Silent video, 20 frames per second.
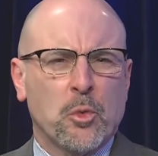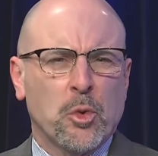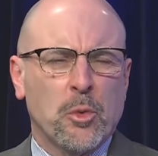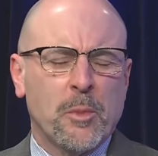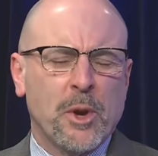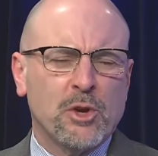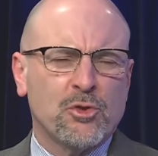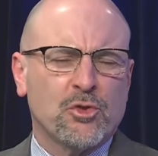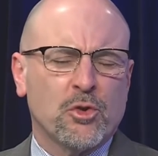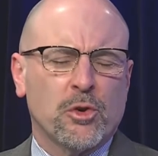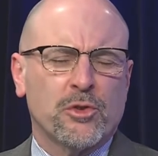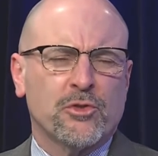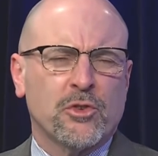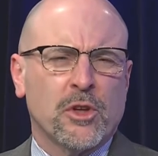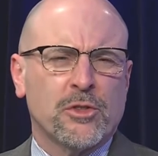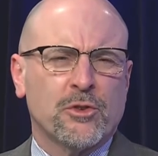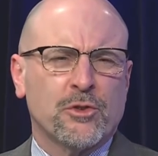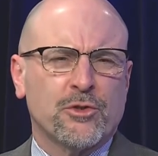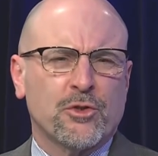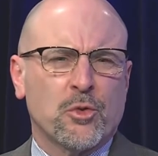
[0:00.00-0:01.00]
We'll make sure it's
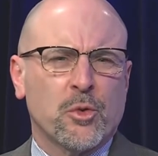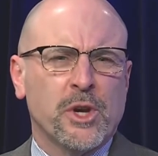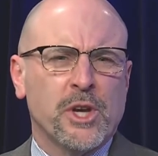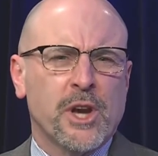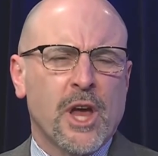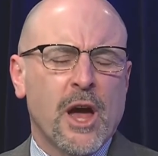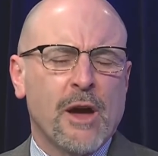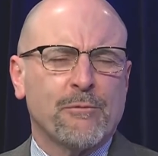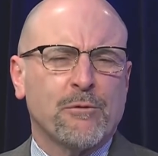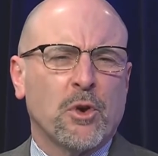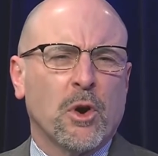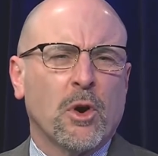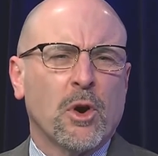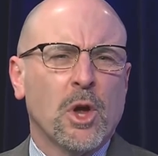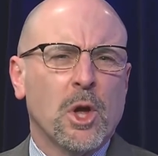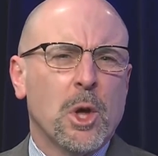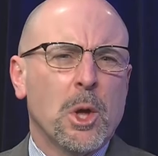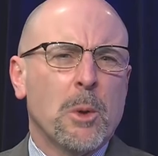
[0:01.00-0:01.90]
on the screen after.